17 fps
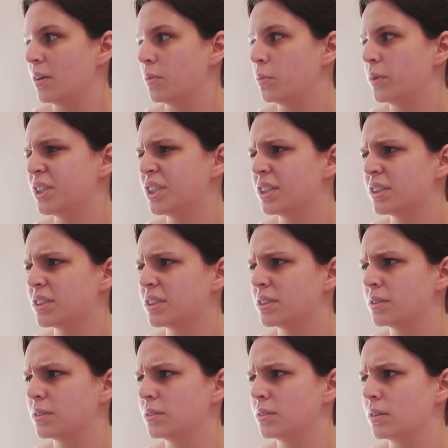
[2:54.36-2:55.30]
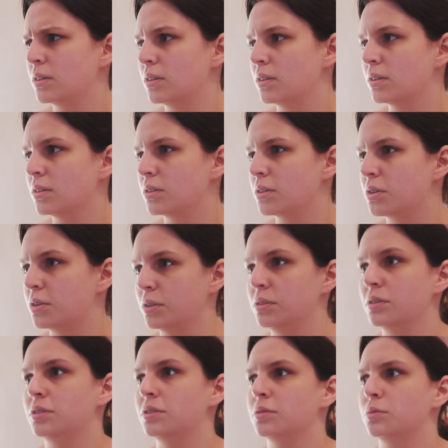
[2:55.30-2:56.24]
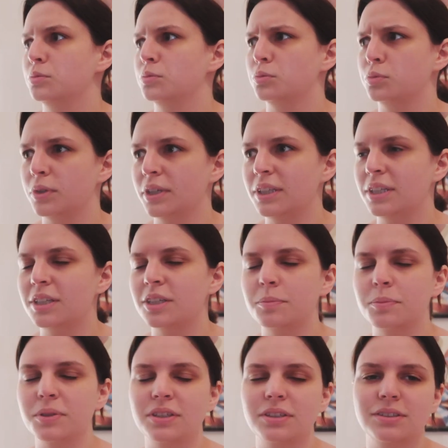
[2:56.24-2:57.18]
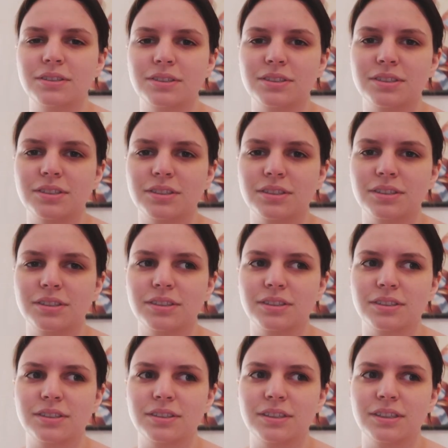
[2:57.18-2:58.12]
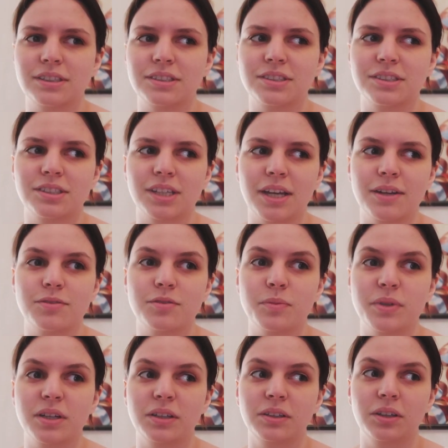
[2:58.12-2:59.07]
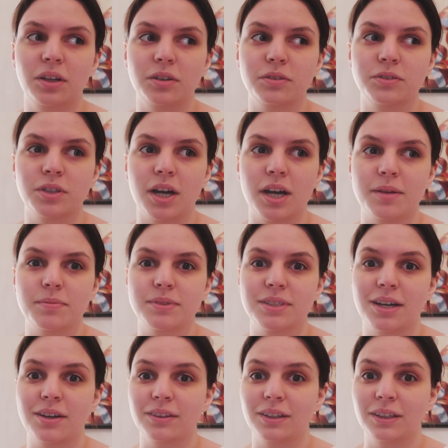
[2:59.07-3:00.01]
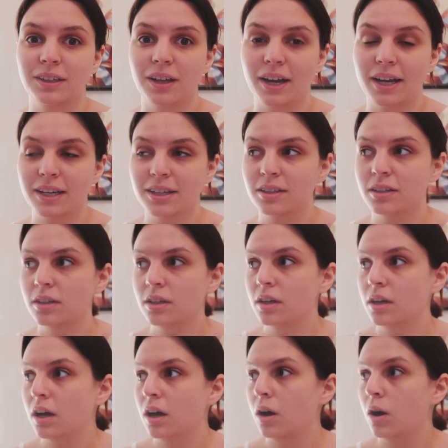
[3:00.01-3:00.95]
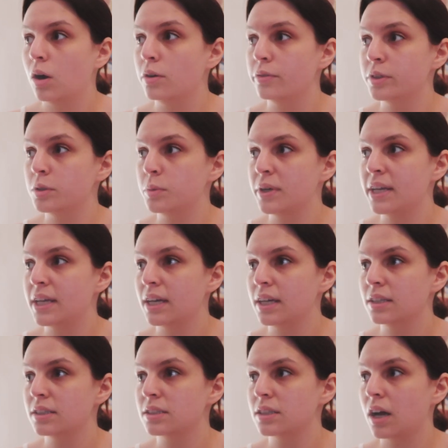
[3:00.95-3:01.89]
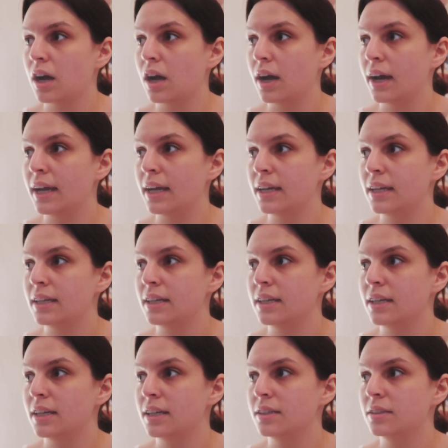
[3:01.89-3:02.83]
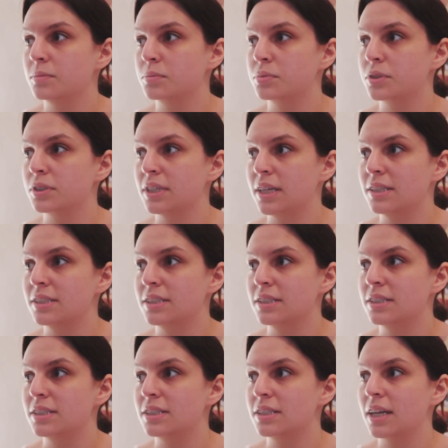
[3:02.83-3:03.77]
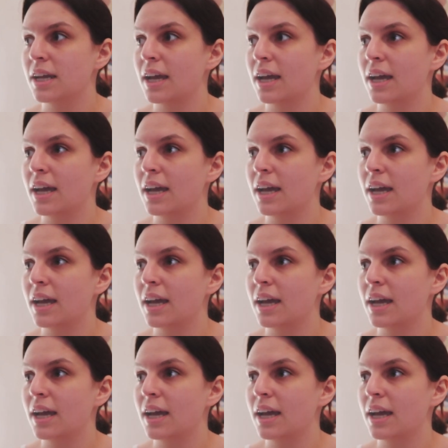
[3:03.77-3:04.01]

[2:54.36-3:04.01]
which is good, really good, because it saved me a lot of time down the line. Over the weekend I presented